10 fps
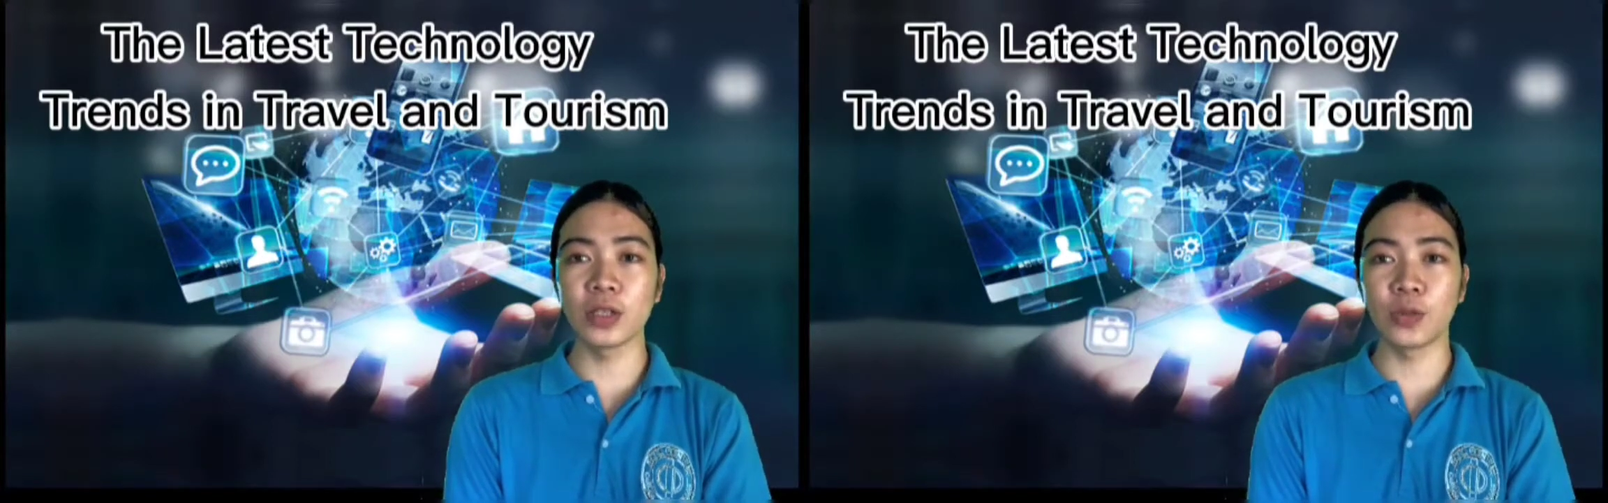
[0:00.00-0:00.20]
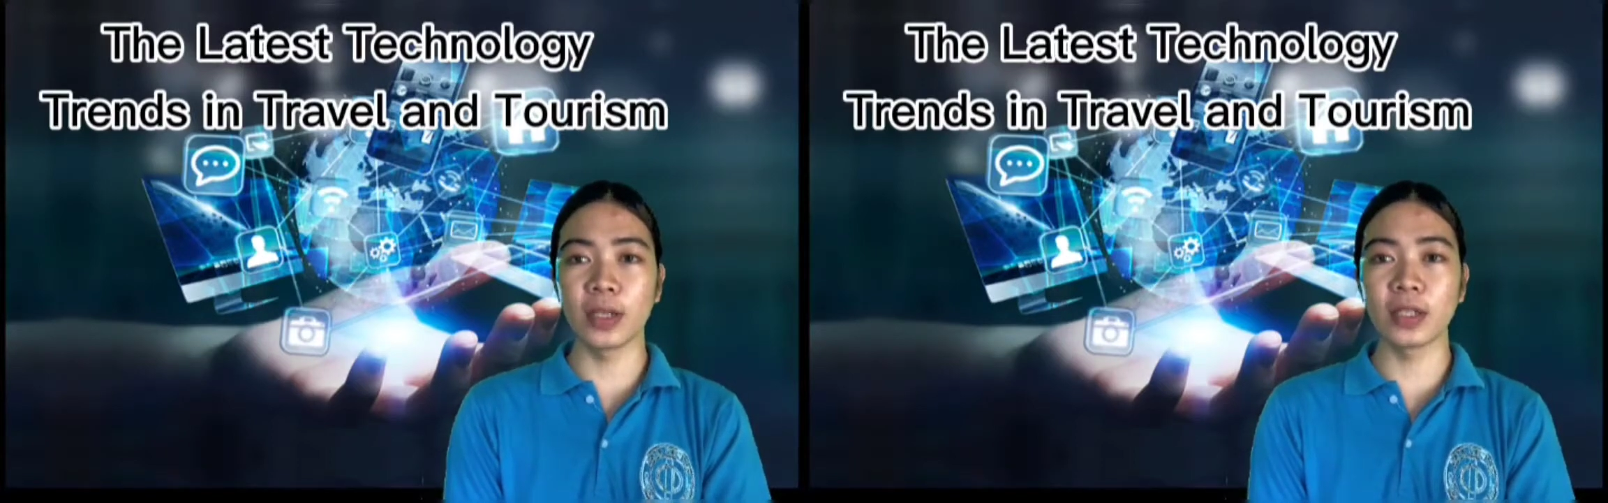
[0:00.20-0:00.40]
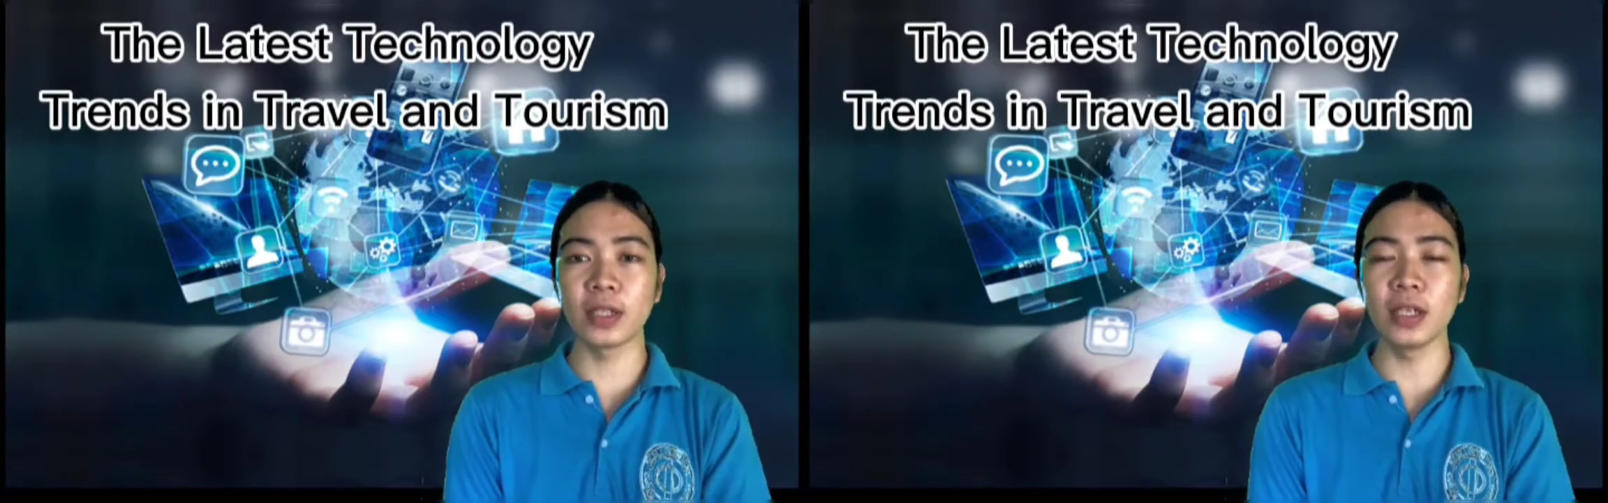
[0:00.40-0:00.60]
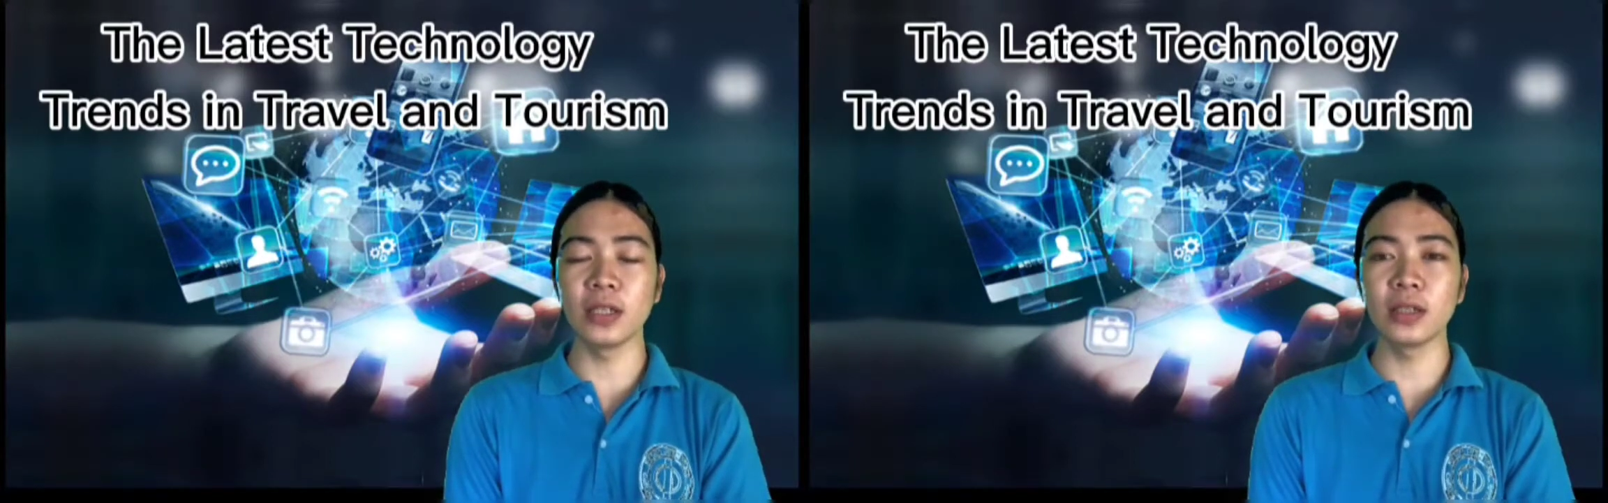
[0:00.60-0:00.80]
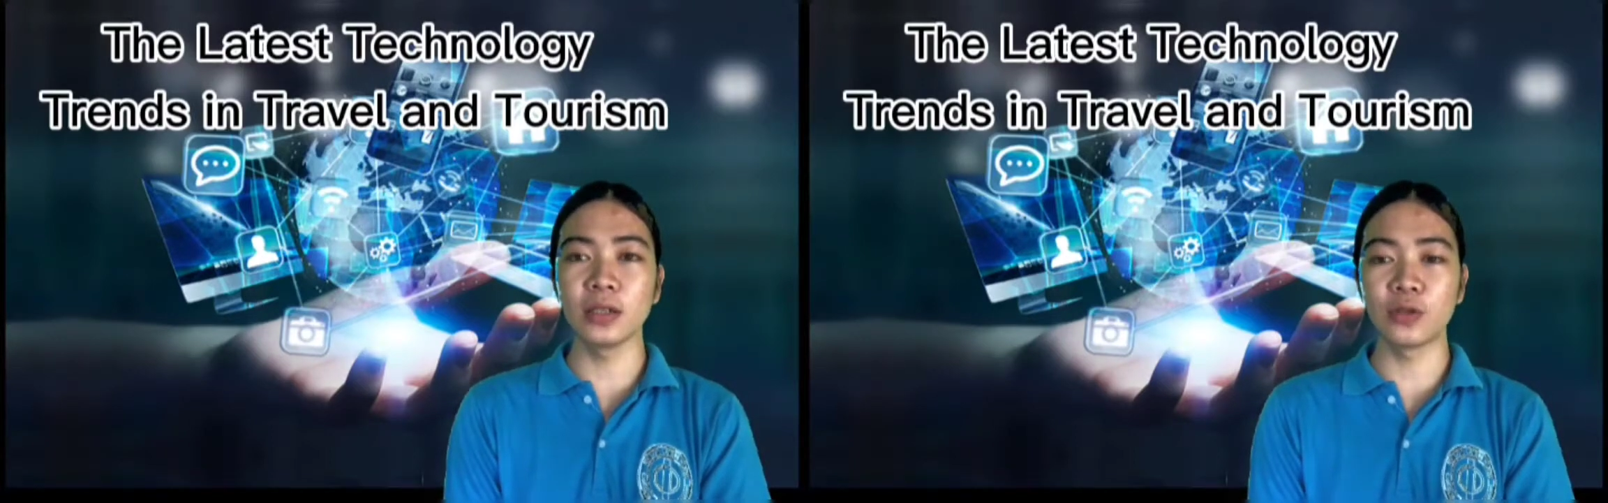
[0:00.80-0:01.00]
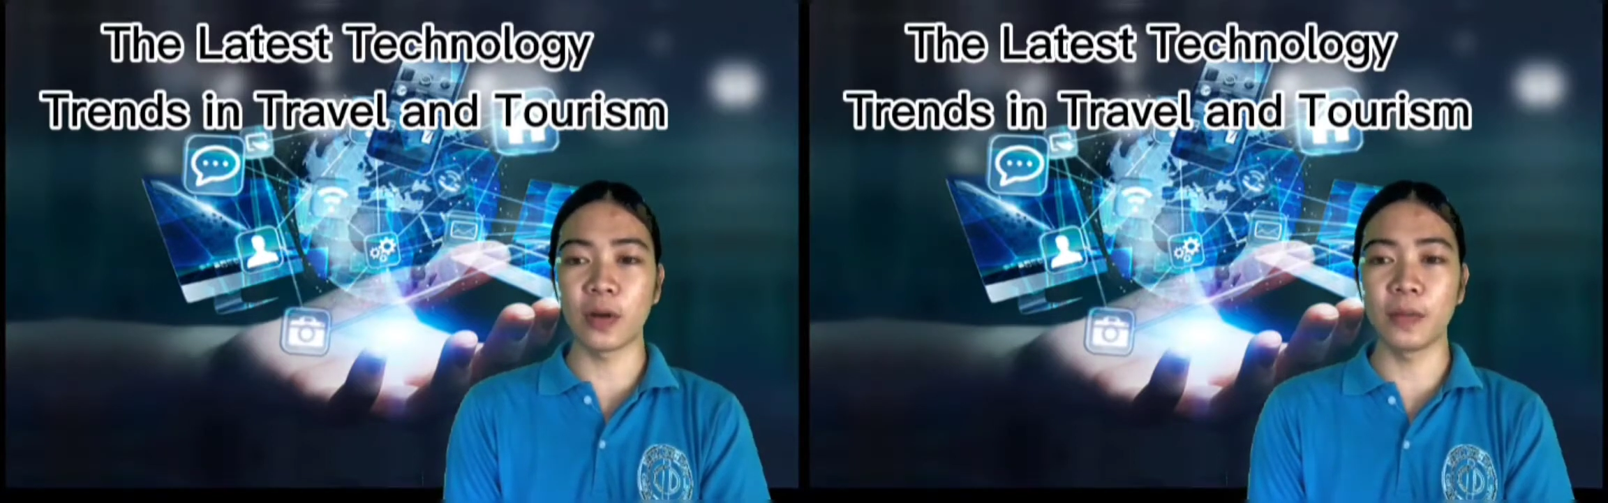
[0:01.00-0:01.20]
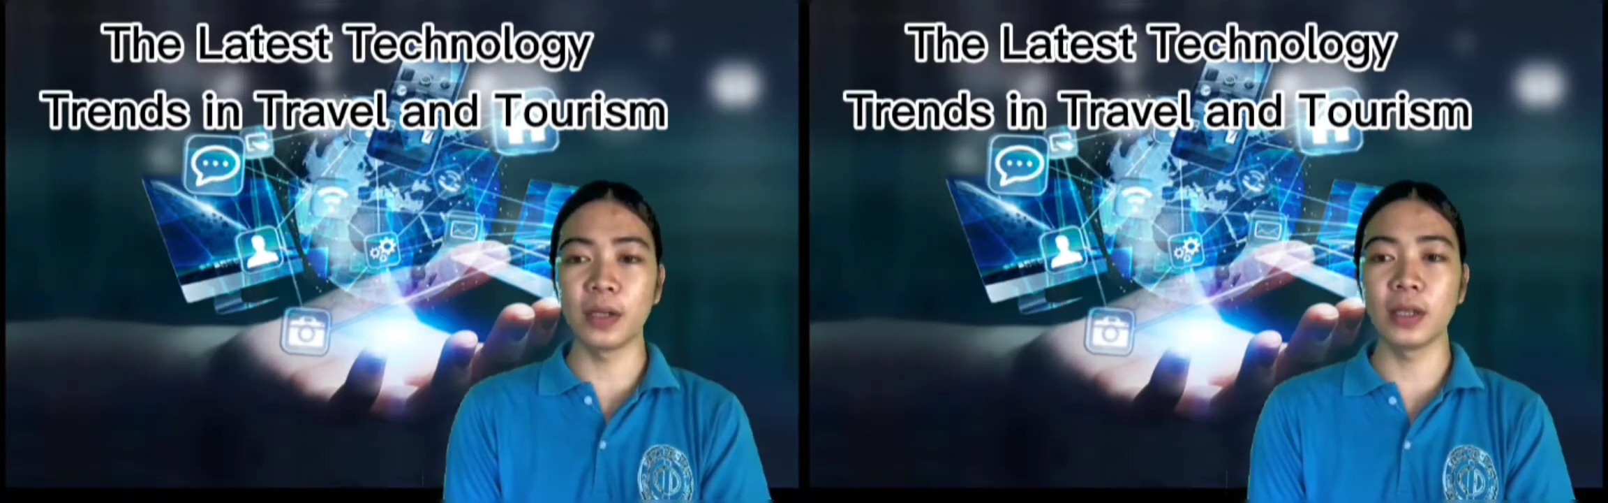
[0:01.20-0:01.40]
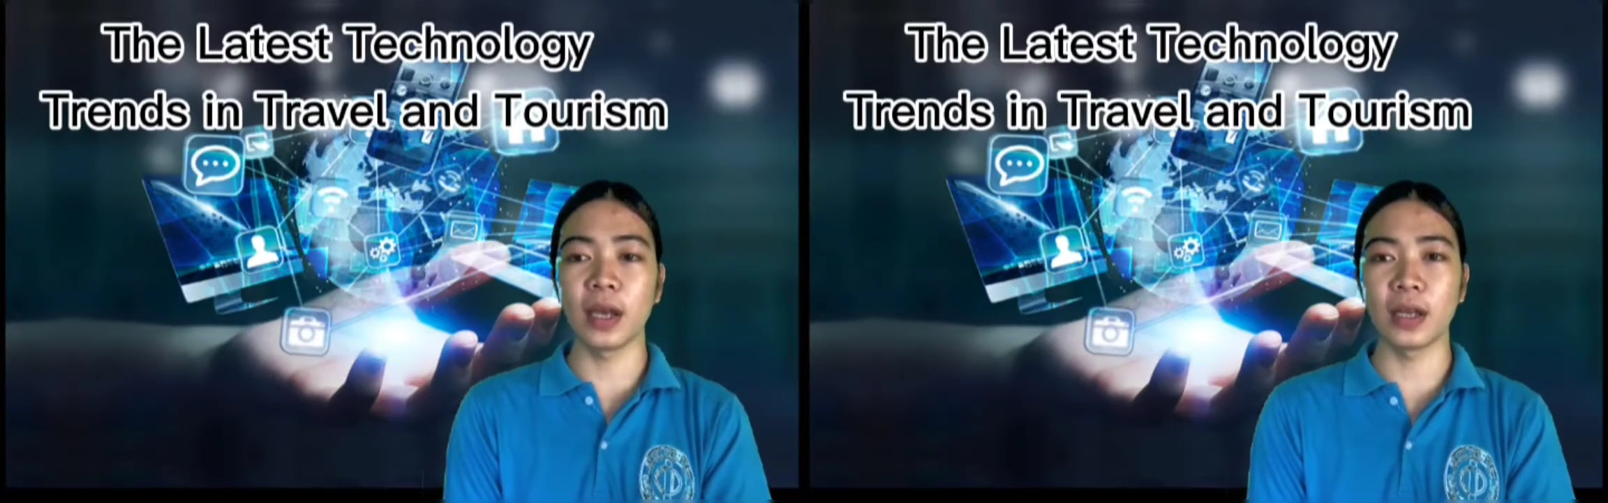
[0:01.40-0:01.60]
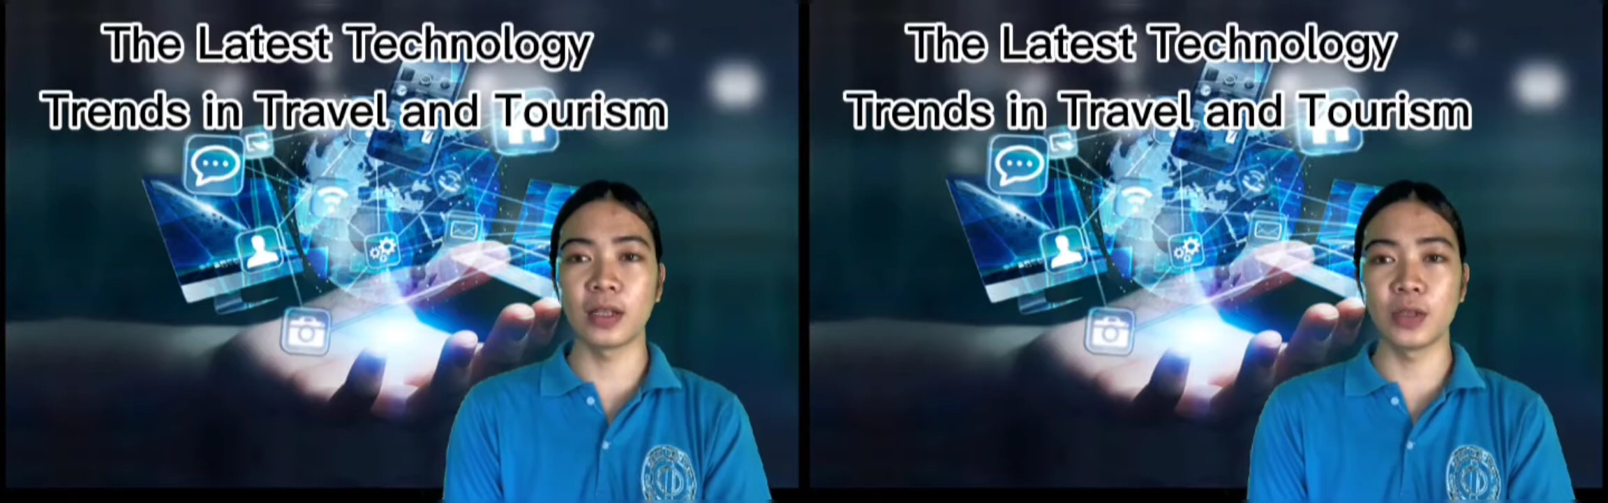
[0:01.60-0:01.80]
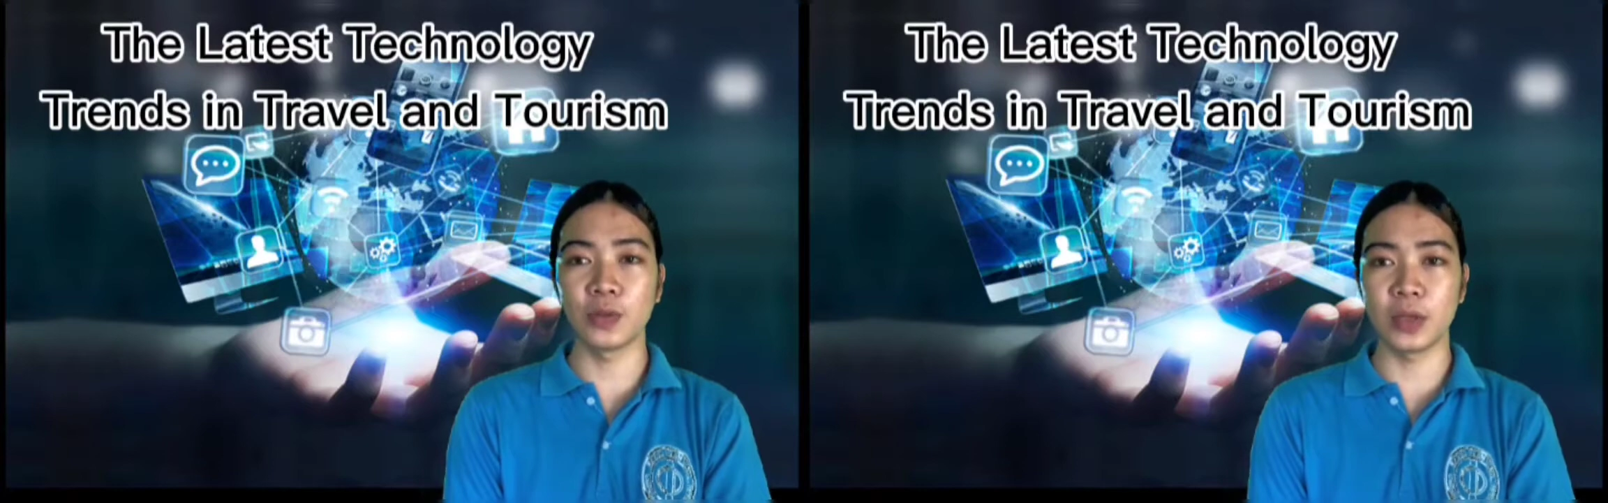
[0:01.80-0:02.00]
trends in travel
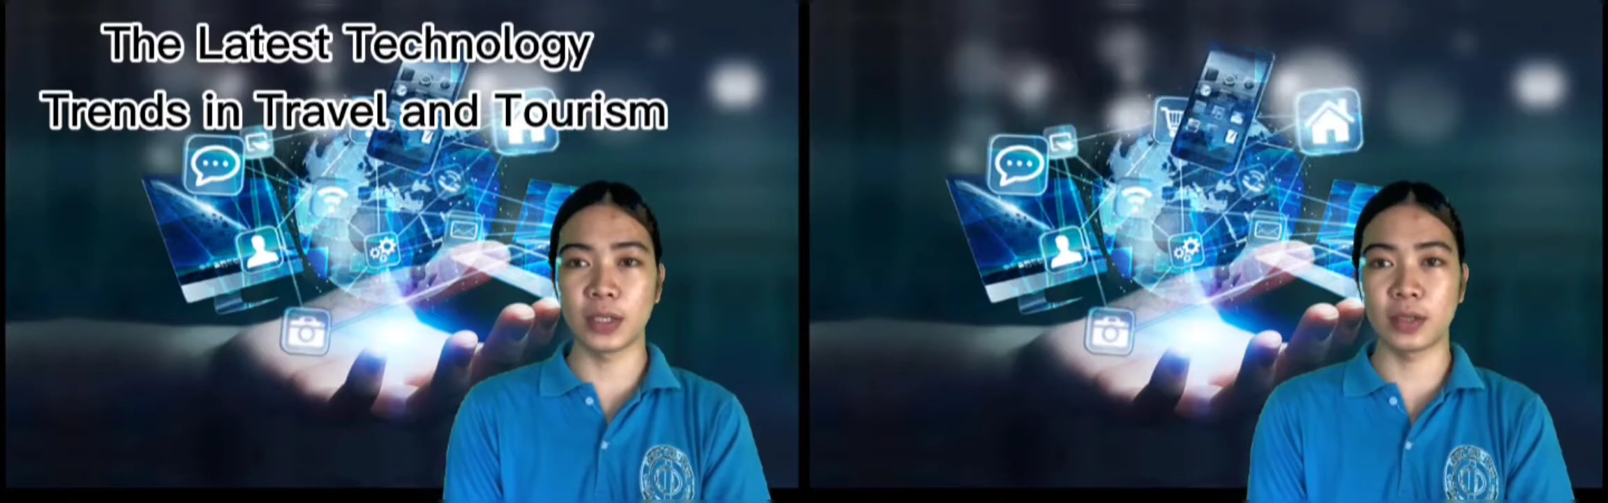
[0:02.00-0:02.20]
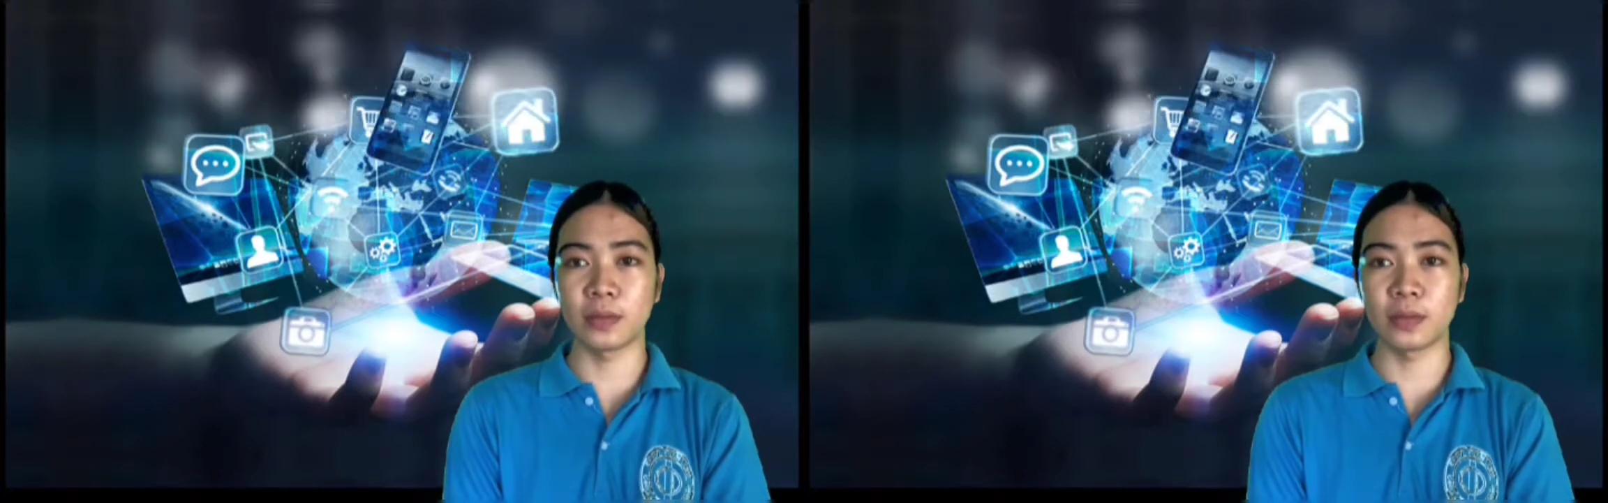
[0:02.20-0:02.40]
and tourism.